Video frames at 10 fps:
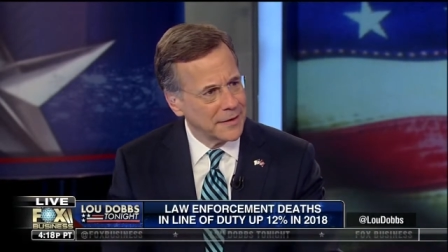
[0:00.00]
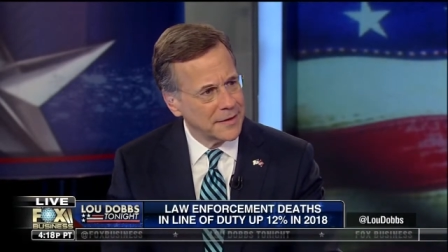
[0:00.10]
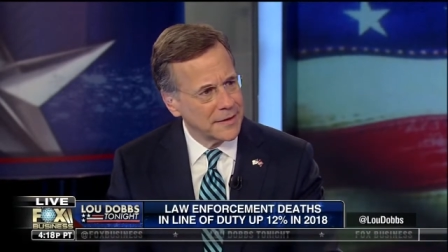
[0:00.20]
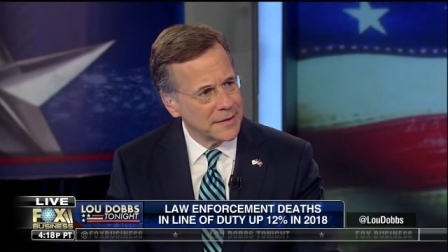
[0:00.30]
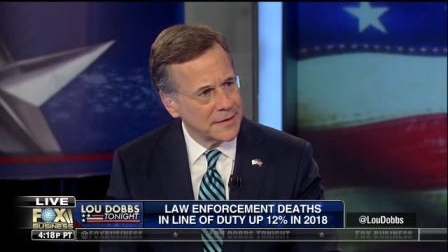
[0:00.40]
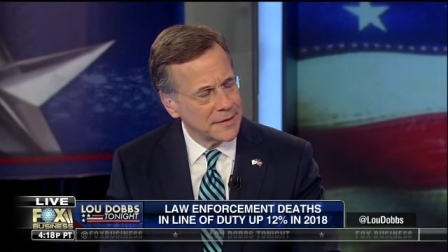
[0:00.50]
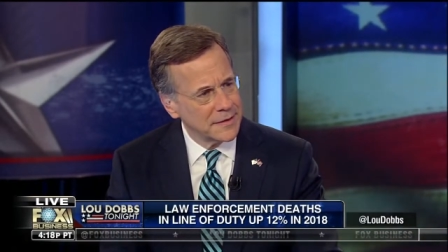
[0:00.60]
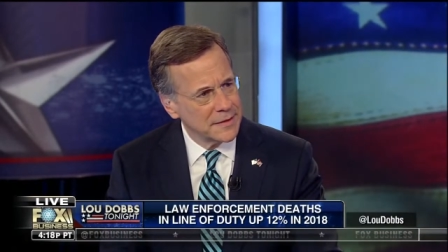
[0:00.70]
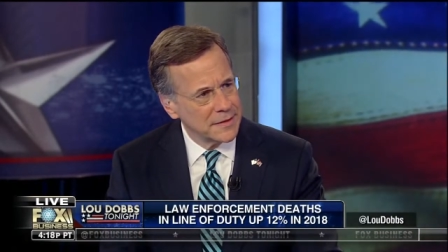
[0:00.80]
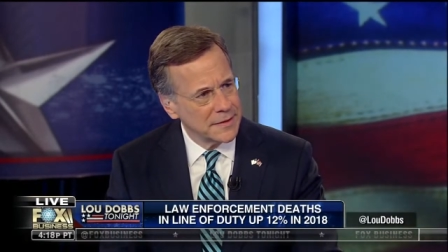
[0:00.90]
I believe
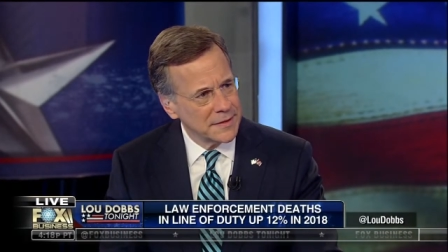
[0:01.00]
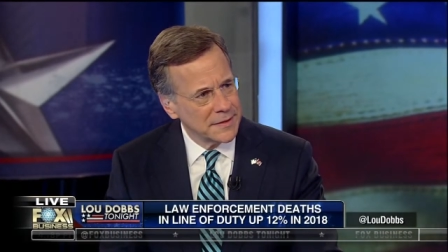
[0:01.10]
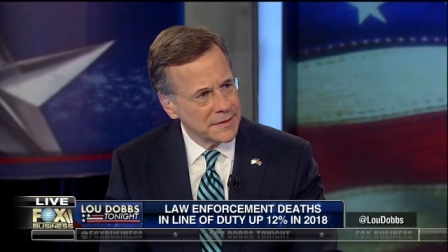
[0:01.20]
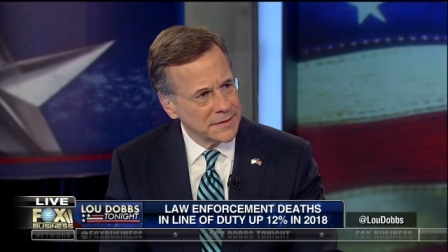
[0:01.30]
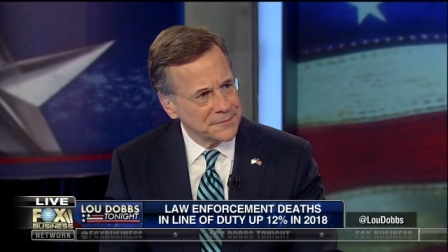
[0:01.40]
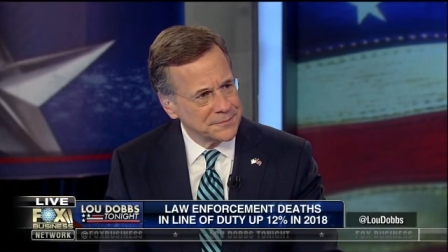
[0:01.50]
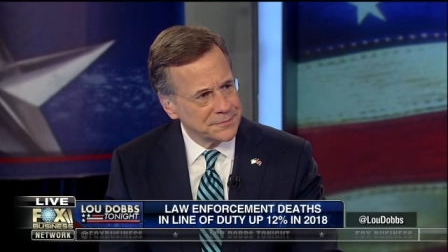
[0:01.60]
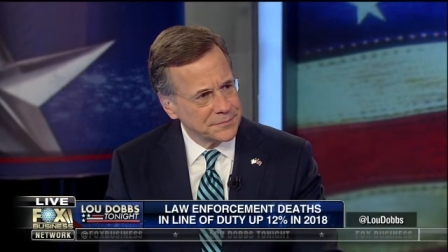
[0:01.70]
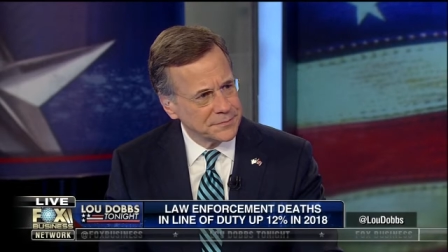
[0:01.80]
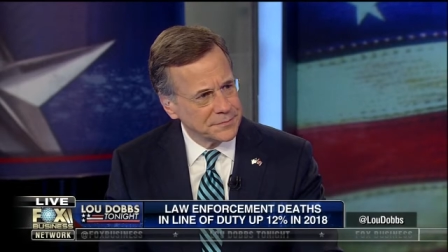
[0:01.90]
there is because you have a lot of these